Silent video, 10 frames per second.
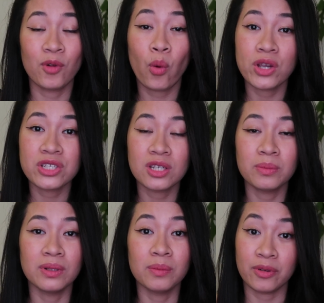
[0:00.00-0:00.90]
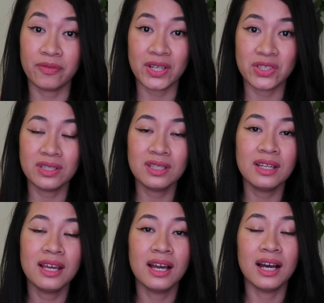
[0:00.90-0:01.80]
questionable
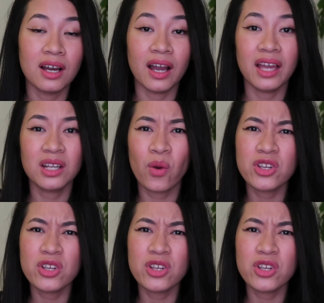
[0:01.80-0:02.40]
profession, and